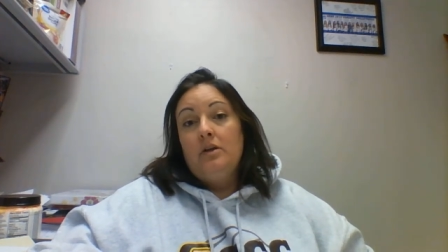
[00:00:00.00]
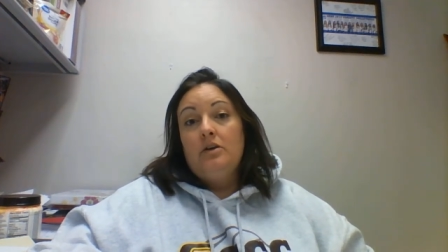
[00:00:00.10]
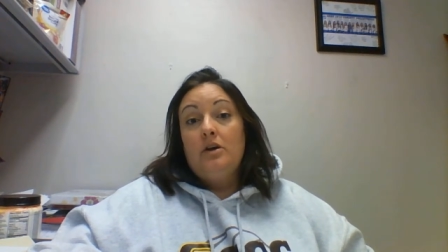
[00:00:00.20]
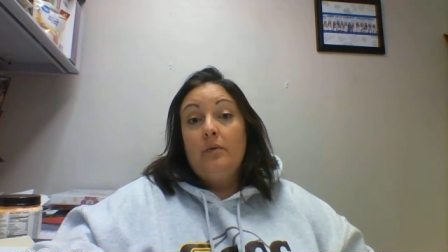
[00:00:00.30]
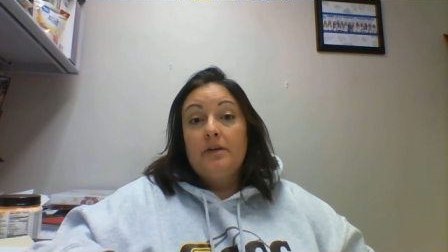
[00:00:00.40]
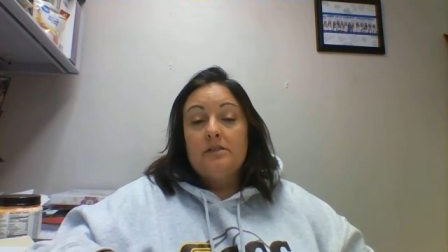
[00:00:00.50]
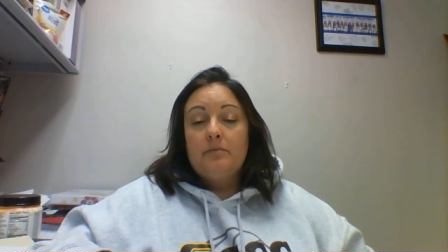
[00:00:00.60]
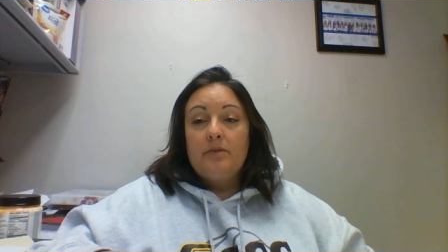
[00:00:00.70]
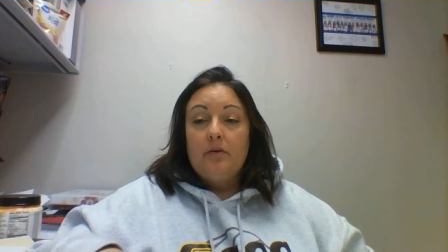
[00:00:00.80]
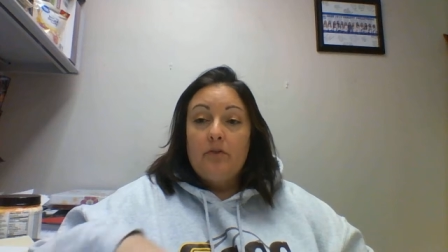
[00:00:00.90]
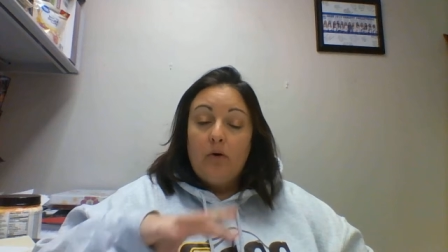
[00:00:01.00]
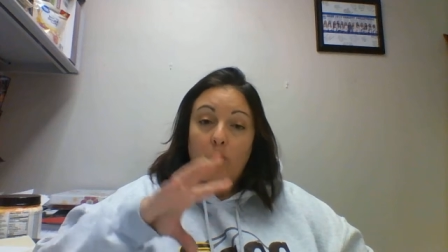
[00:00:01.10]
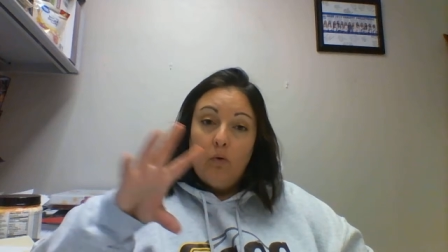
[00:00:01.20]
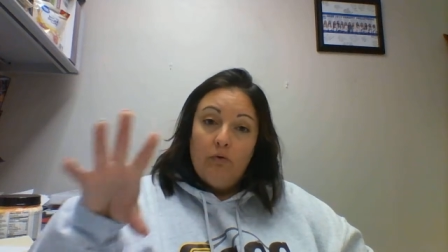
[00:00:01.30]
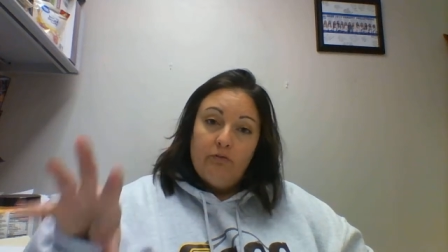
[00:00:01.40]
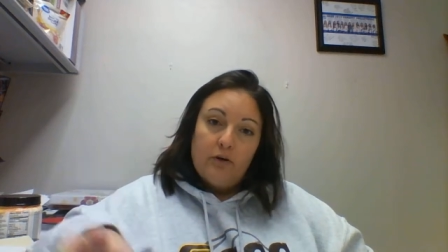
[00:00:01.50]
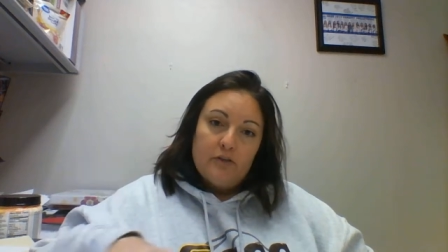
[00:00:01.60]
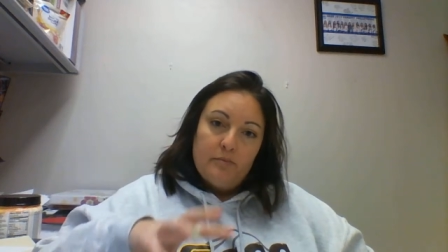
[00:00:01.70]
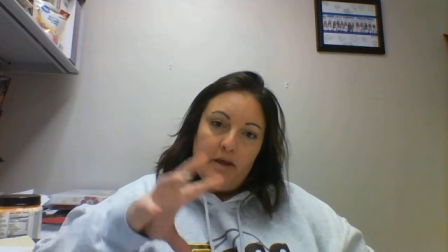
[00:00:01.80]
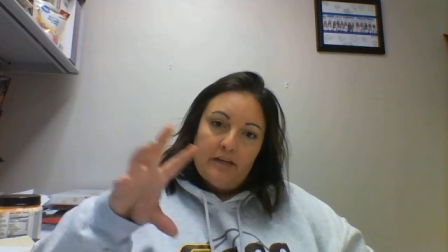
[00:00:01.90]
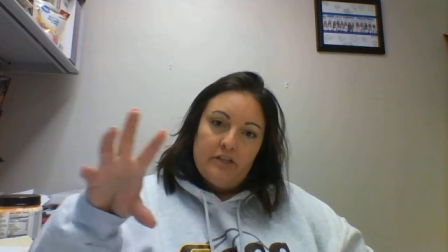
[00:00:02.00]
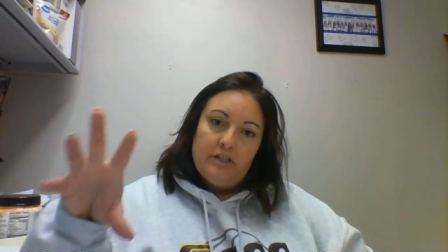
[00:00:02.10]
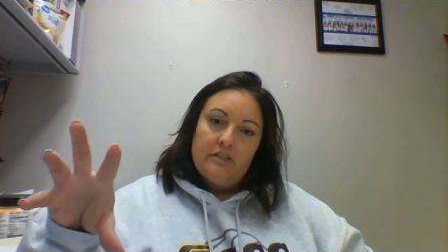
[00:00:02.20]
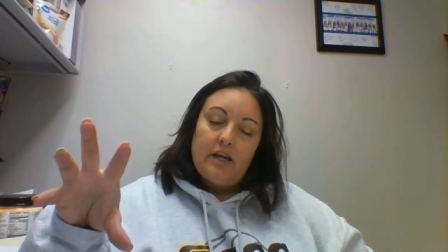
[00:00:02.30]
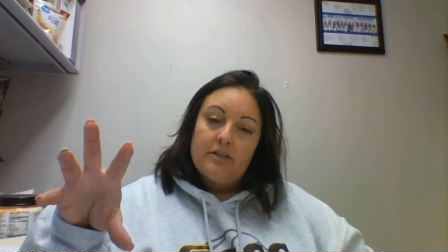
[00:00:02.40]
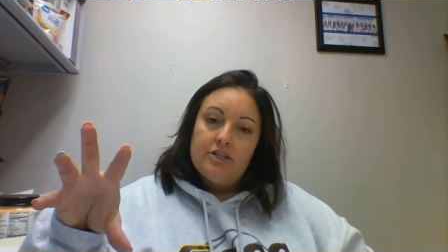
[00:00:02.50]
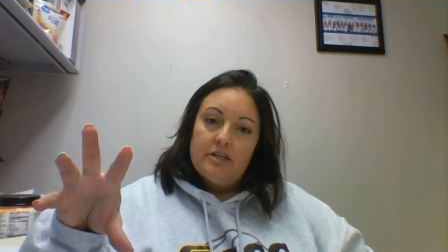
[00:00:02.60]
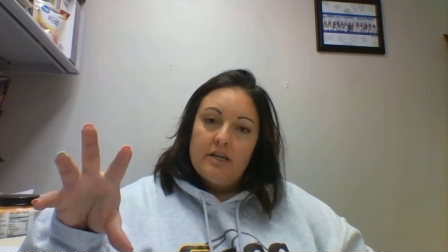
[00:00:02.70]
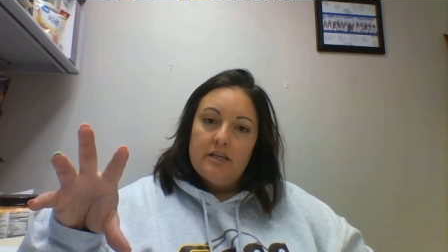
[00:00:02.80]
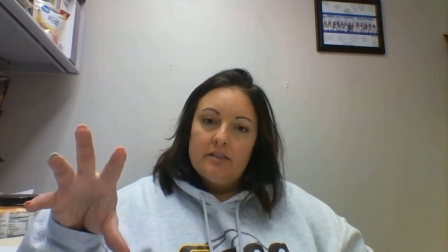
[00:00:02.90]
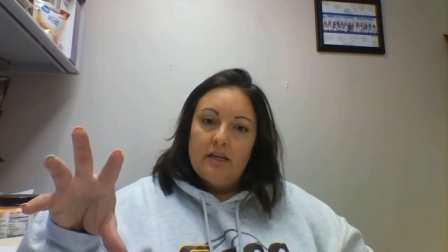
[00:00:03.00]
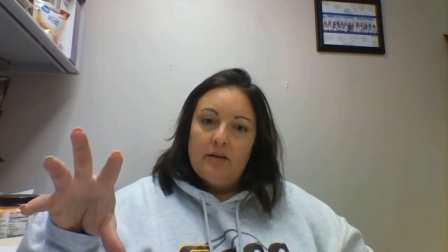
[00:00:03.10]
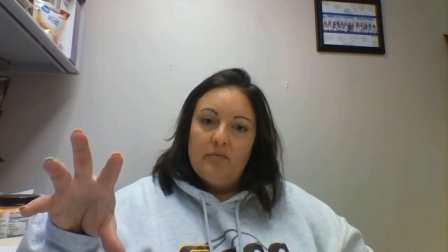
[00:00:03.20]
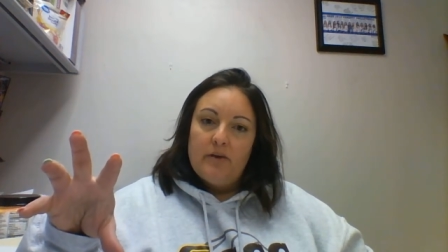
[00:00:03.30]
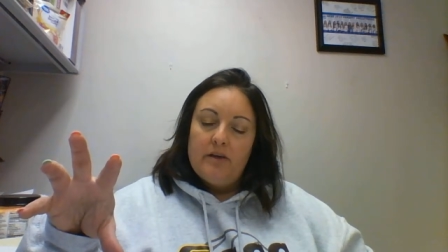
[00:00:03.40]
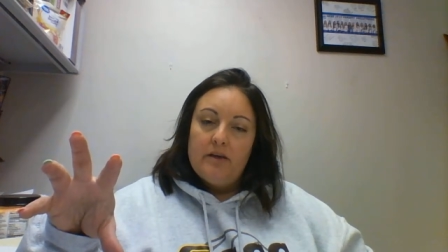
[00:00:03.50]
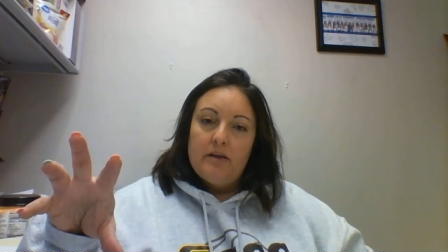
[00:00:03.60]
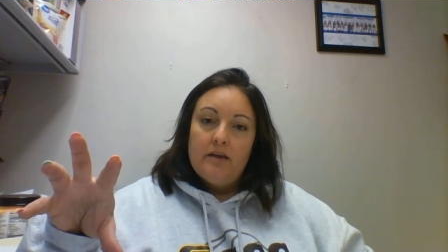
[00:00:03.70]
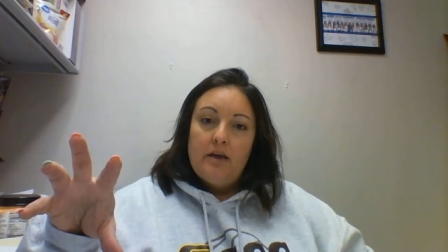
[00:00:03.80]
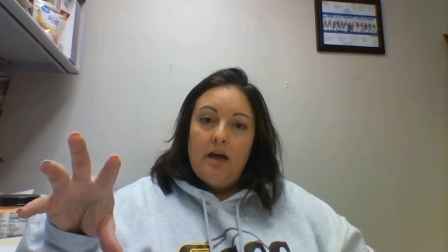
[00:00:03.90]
knowing some of the whole first matching section is going to be